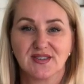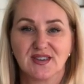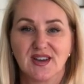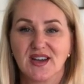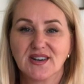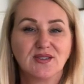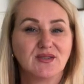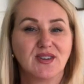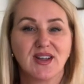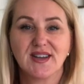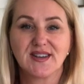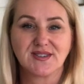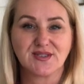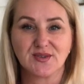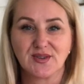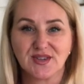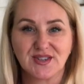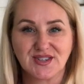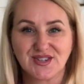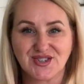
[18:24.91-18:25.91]
I don't like
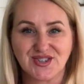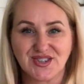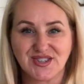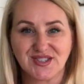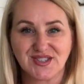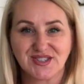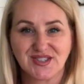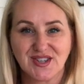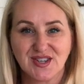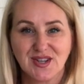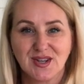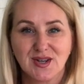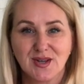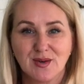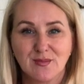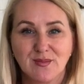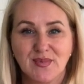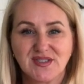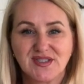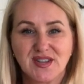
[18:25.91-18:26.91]
doing dishes,
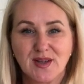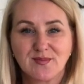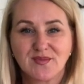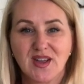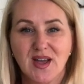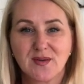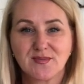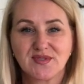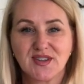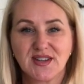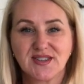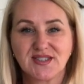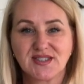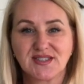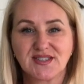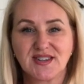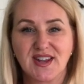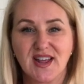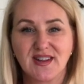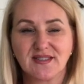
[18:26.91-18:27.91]
but sometimes I
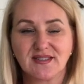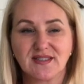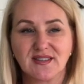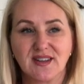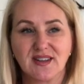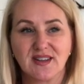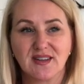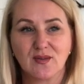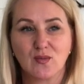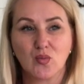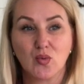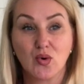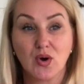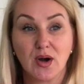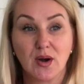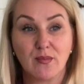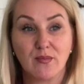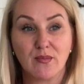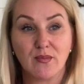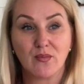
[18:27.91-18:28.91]
just let the
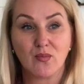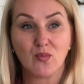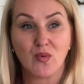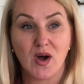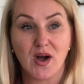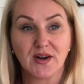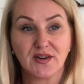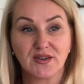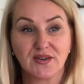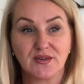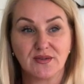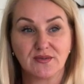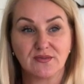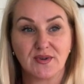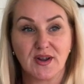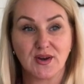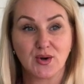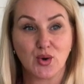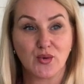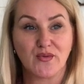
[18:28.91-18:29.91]
warm water
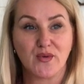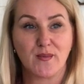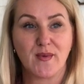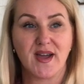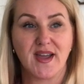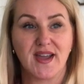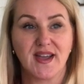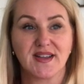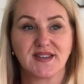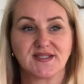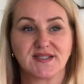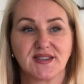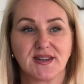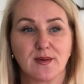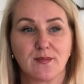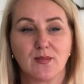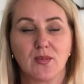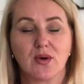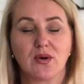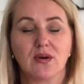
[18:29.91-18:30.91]
run over my hands and
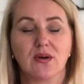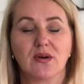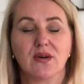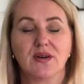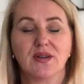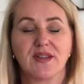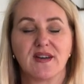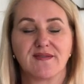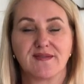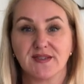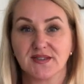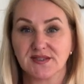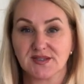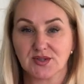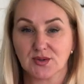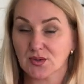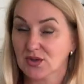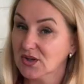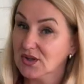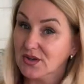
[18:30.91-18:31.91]
oh, that feels
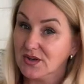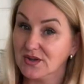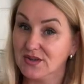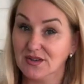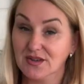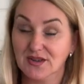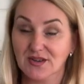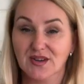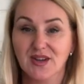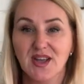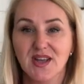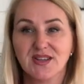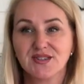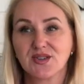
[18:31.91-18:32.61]
so good, you know.